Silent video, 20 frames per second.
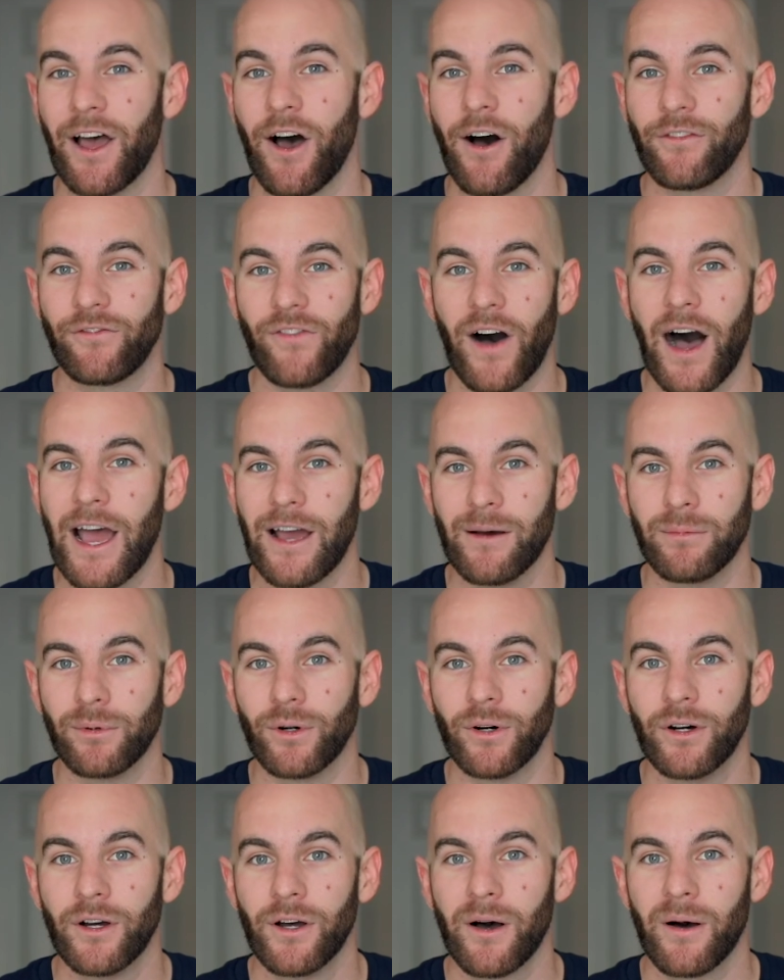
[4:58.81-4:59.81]
a
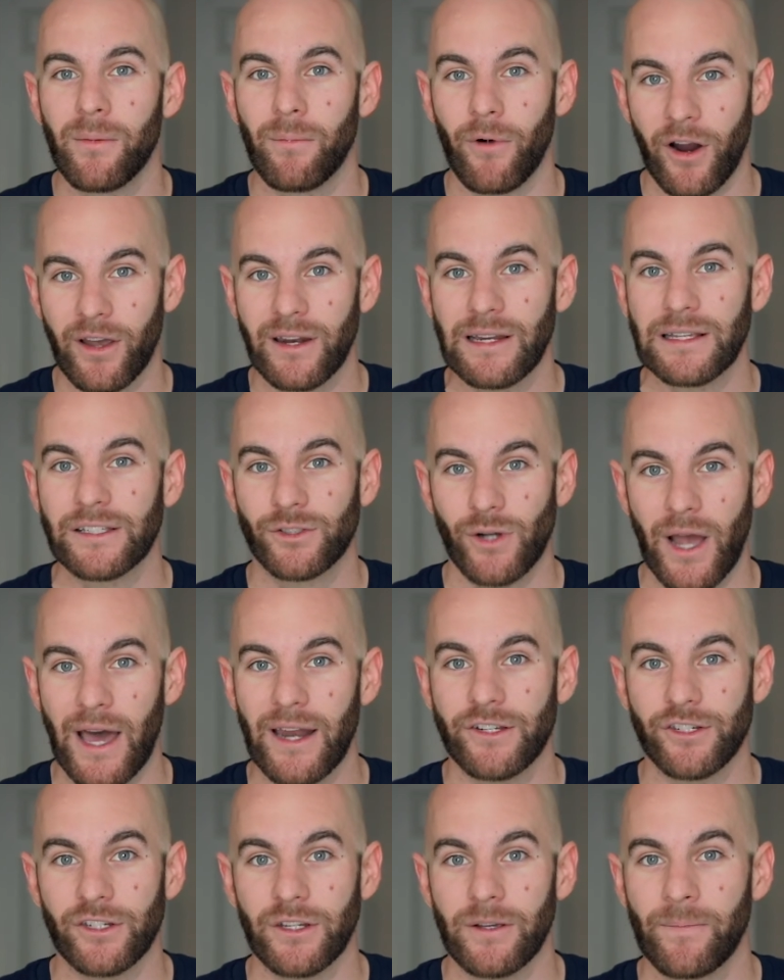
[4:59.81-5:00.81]
viable marketing
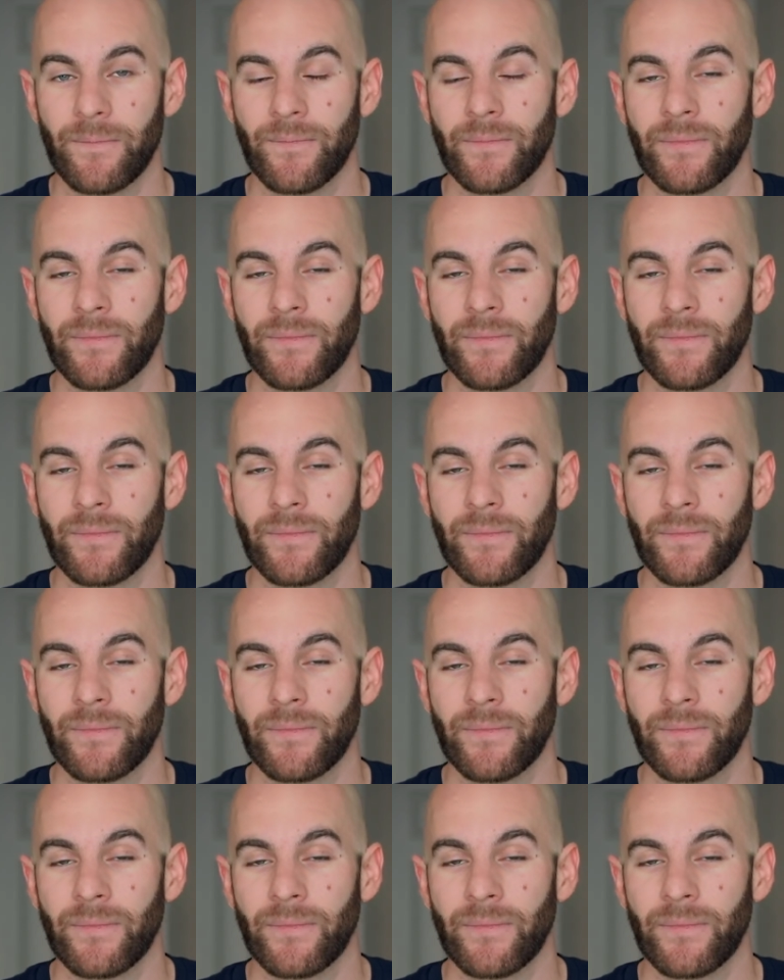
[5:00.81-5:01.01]
strategy.